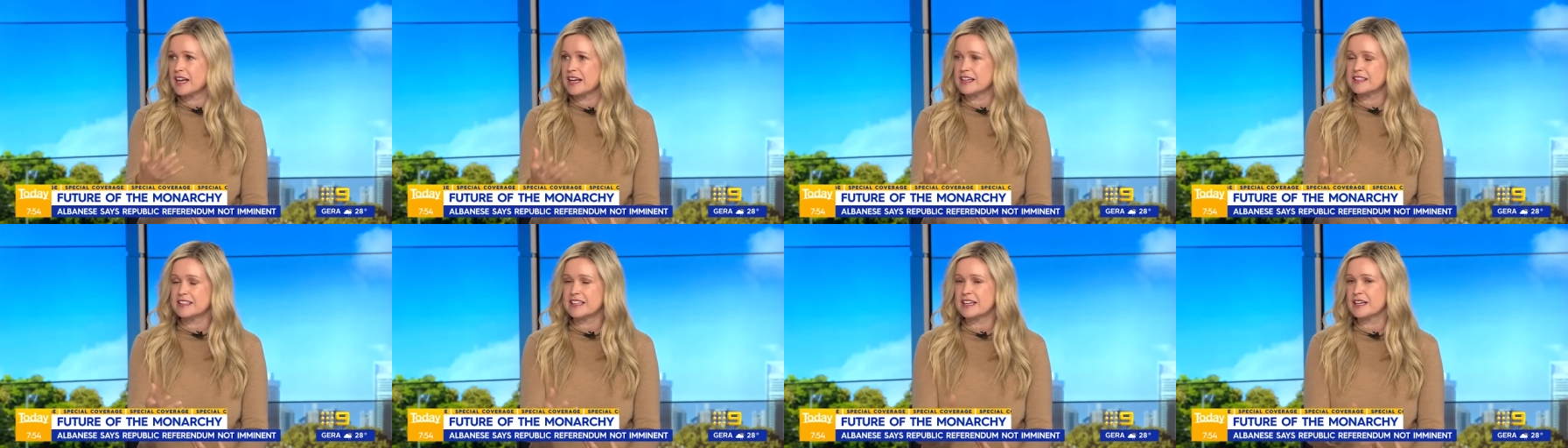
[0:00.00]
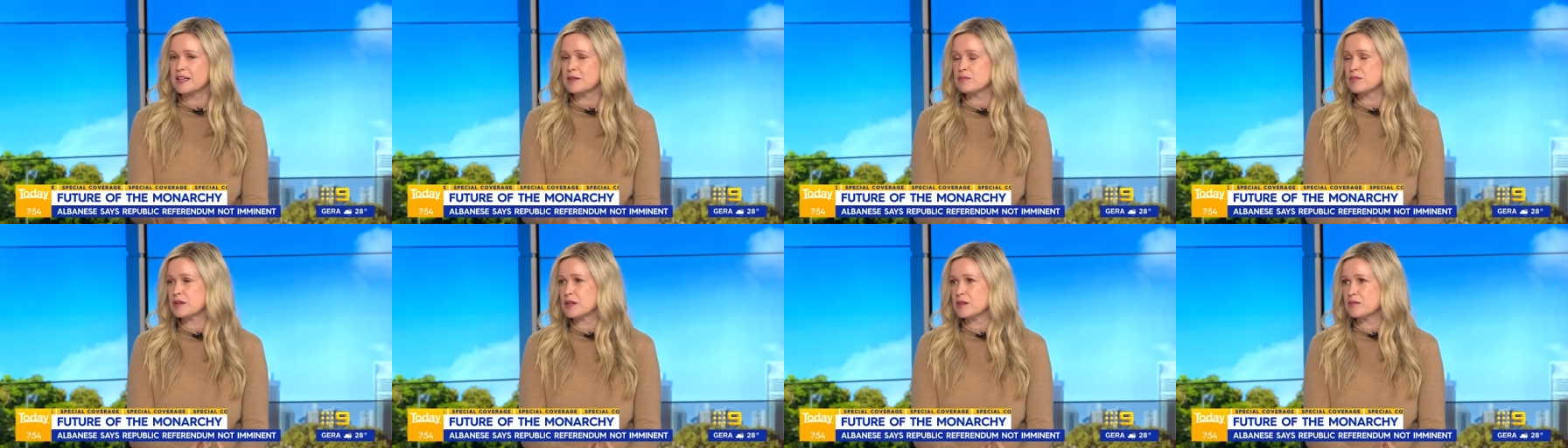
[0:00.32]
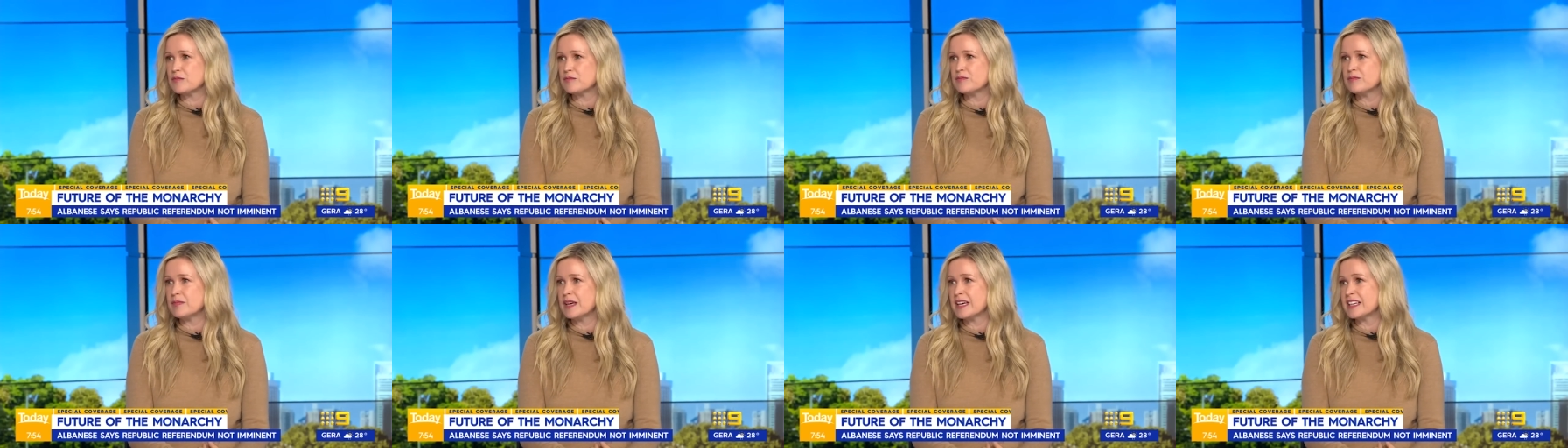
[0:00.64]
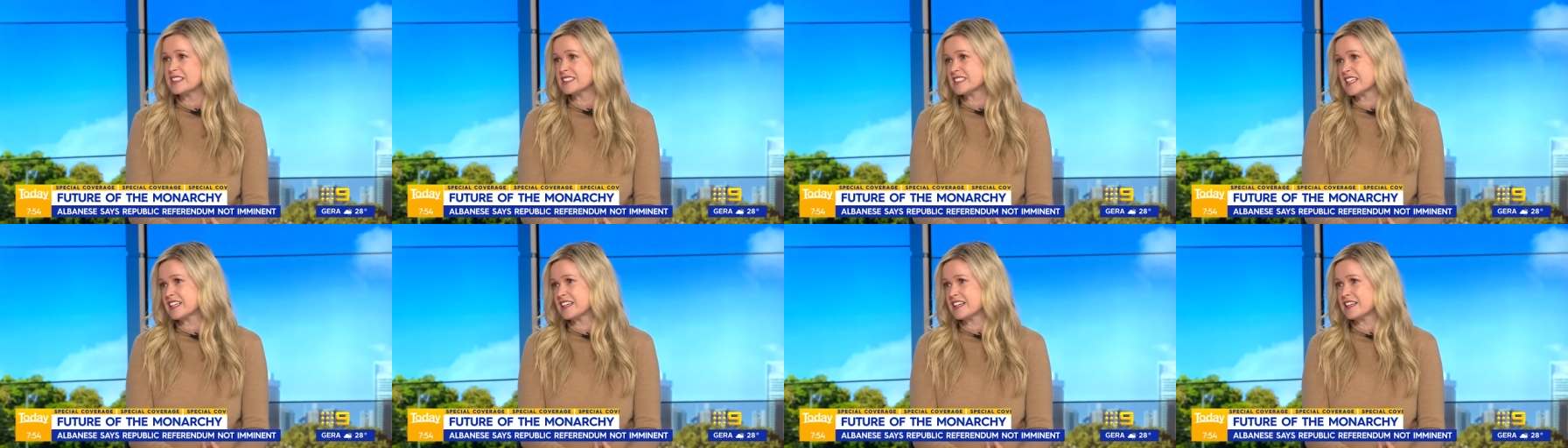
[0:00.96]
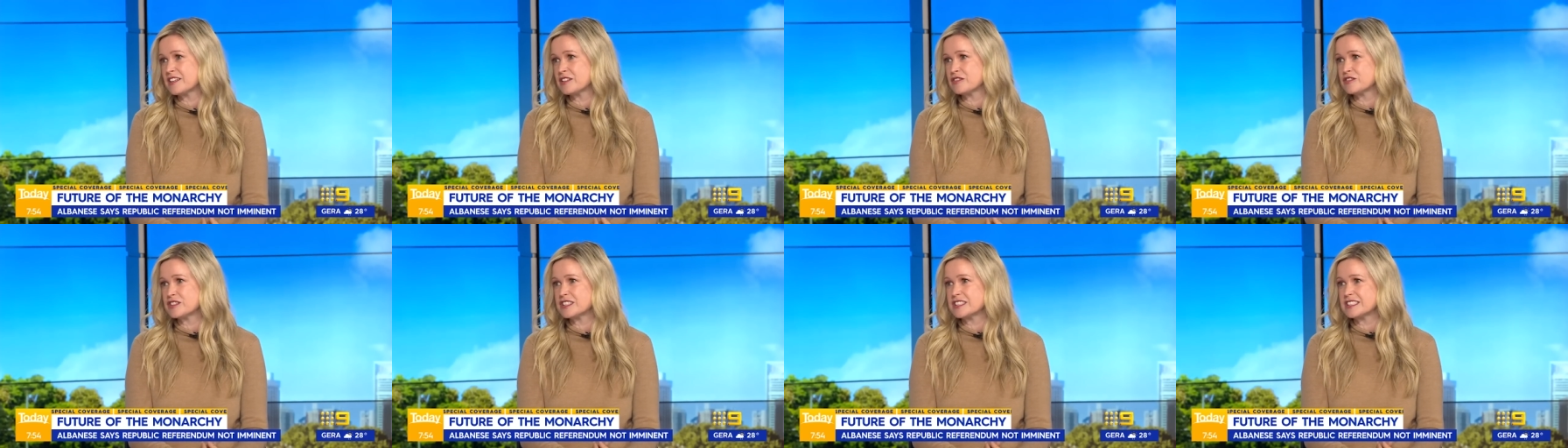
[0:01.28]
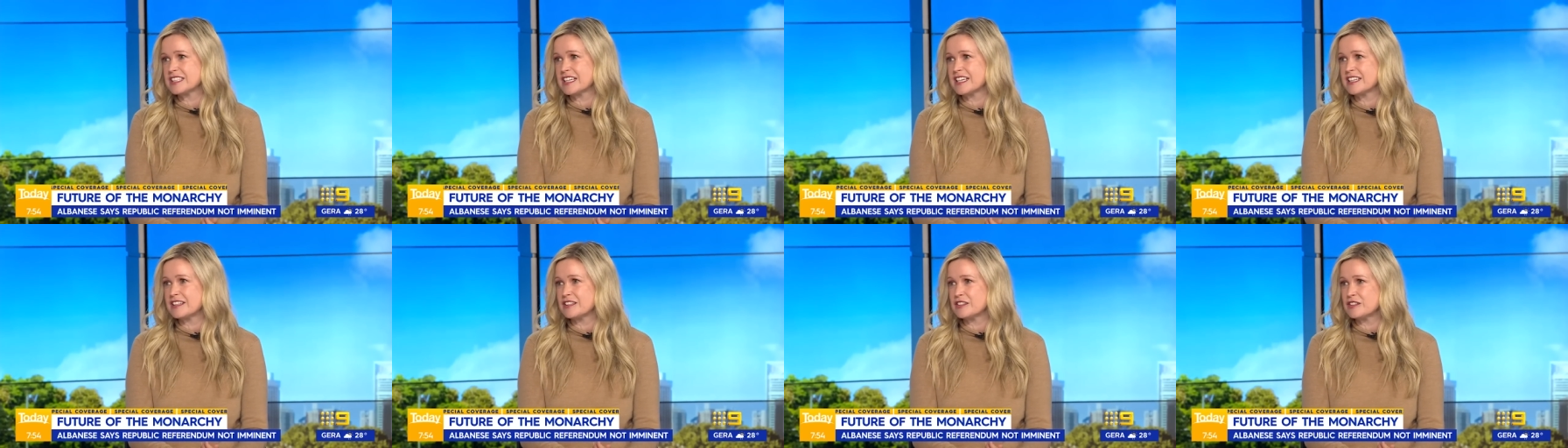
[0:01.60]
and keep them as our head of
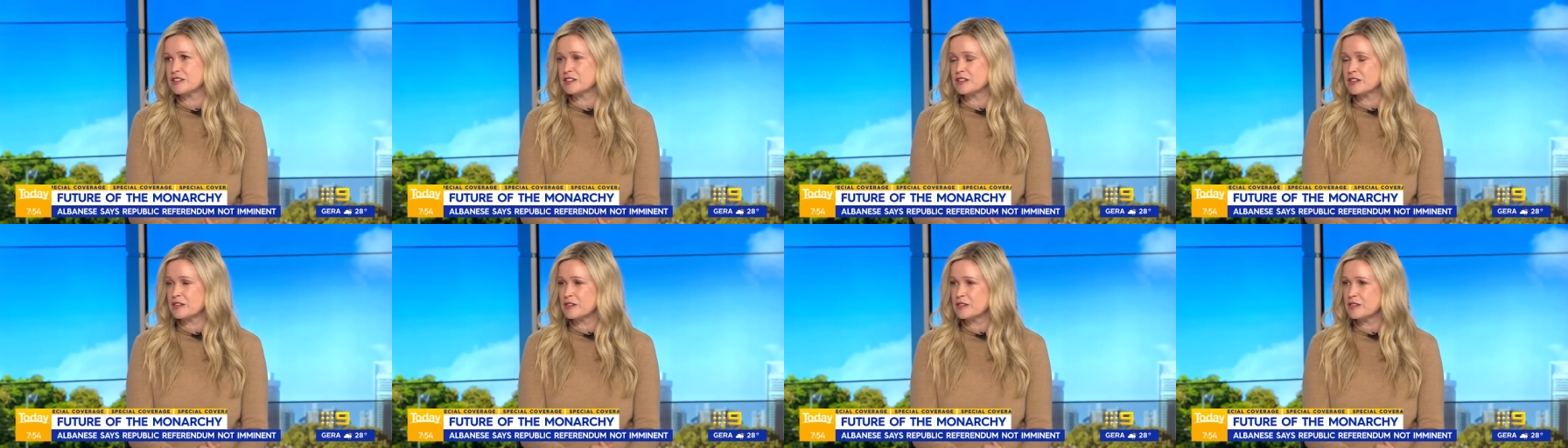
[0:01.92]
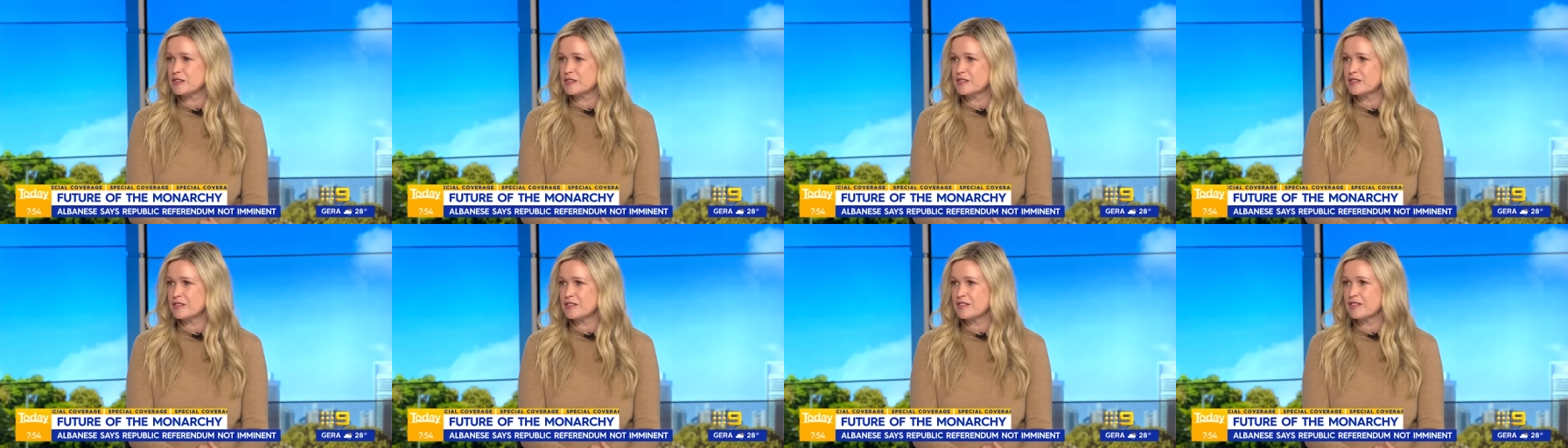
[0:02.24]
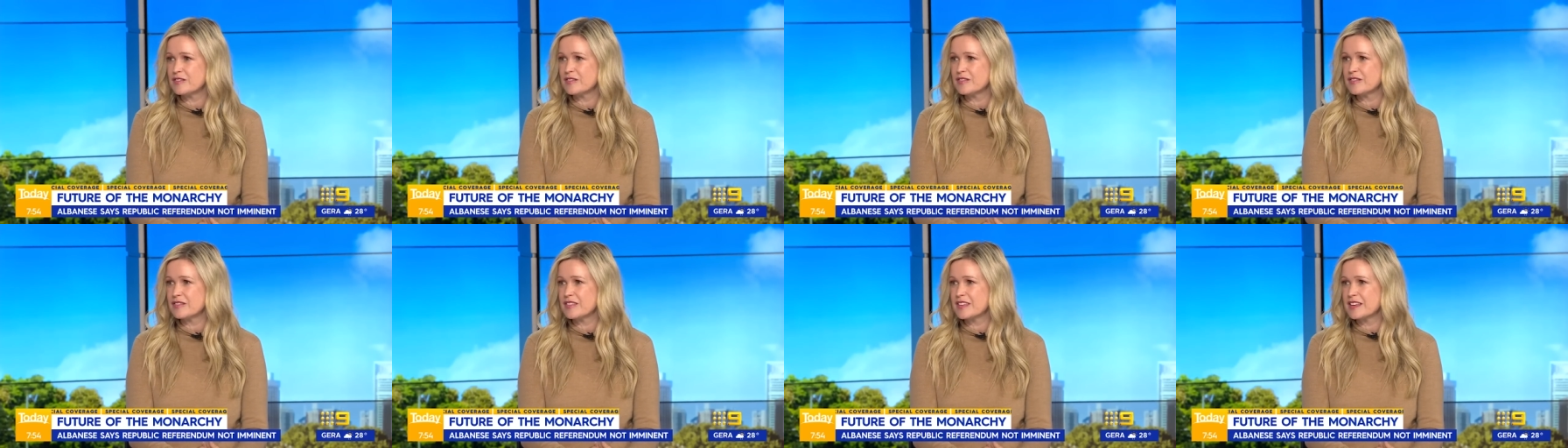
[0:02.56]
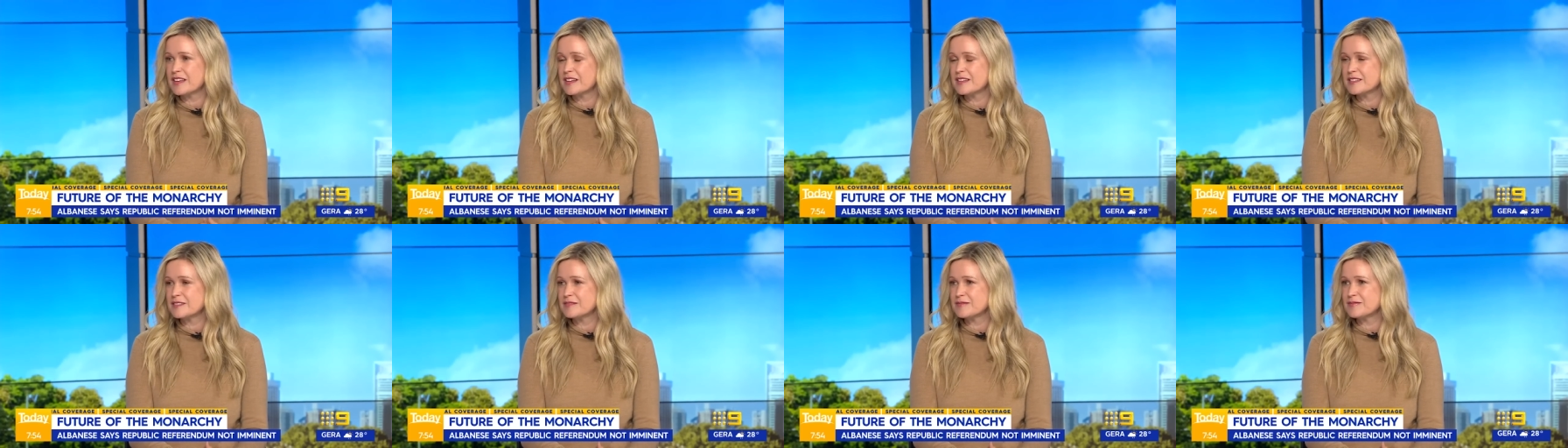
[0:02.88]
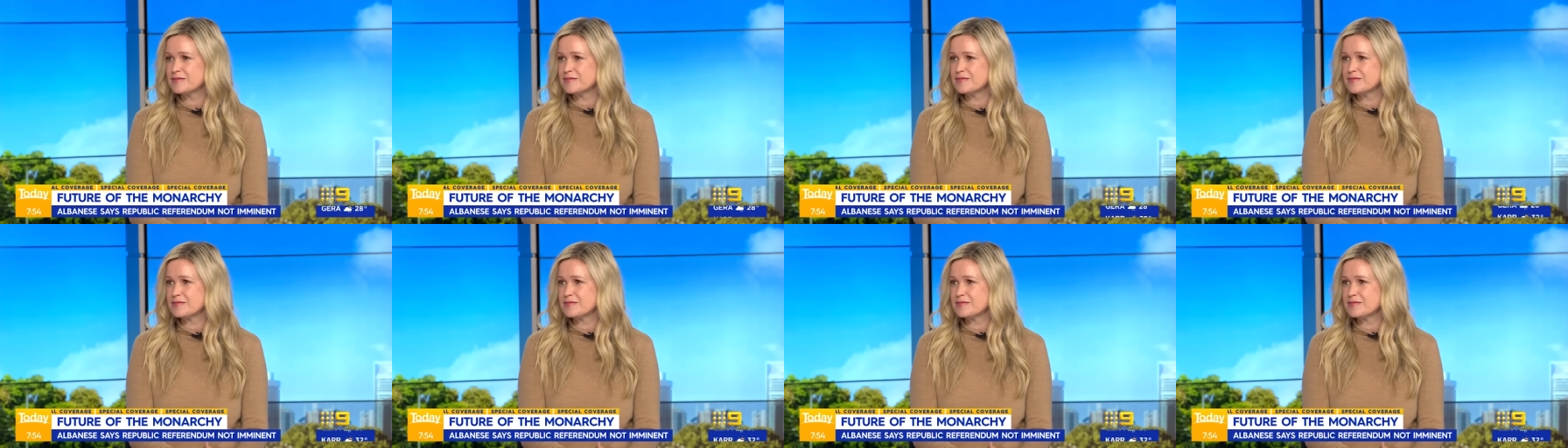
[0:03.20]
state, you know? It's certainly going to be a